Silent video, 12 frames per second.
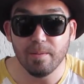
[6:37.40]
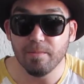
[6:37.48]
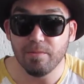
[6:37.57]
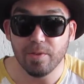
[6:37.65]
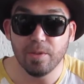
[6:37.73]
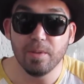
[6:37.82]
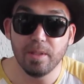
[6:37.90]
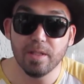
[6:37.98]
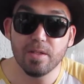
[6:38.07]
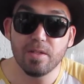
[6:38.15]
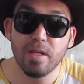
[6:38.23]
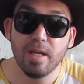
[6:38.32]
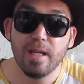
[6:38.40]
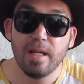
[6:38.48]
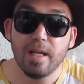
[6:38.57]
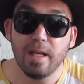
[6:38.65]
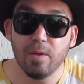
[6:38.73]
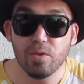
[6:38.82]
for doing this,
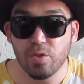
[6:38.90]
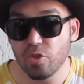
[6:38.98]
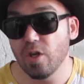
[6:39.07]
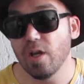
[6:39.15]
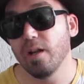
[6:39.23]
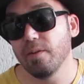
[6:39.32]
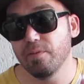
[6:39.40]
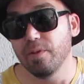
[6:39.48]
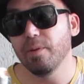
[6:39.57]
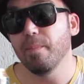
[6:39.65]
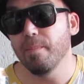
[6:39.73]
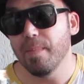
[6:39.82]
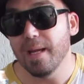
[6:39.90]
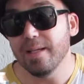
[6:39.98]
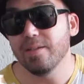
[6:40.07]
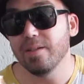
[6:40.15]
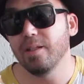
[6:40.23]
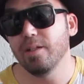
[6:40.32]
and also shout out for an
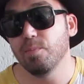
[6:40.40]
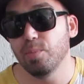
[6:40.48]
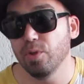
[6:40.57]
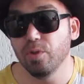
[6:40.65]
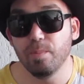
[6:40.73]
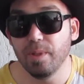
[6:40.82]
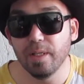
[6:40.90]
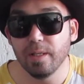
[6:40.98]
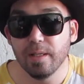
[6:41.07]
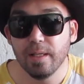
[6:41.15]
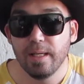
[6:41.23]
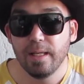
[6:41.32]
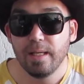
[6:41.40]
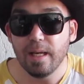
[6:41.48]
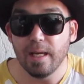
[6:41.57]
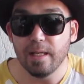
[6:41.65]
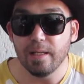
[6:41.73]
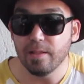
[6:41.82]
amazingly brewed beer,
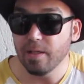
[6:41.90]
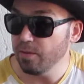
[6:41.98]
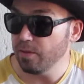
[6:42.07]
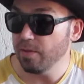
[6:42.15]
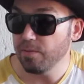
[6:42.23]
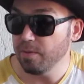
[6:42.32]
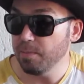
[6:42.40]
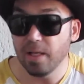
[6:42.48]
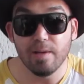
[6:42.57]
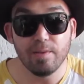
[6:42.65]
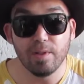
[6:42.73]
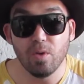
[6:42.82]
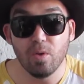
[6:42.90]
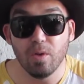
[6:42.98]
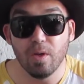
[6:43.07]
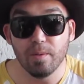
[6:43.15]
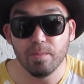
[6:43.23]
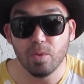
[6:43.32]
and I'll definitely be having a whole
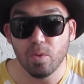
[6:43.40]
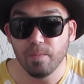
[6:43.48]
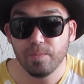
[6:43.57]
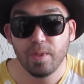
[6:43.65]
lot more.